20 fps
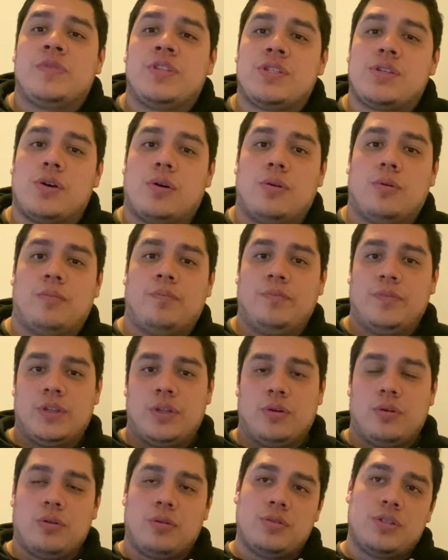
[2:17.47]
So
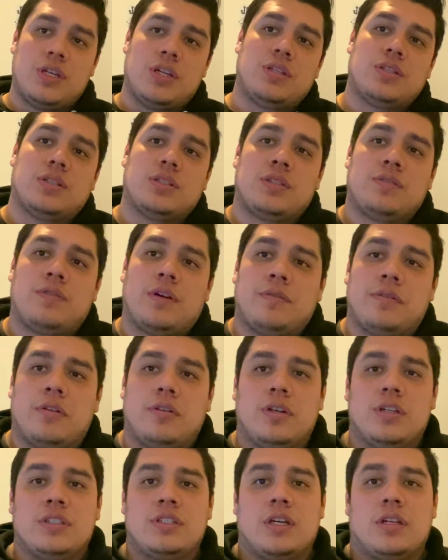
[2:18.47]
the oil changes,
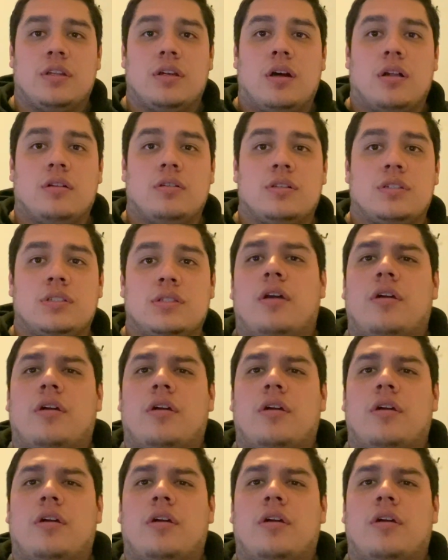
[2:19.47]
$510.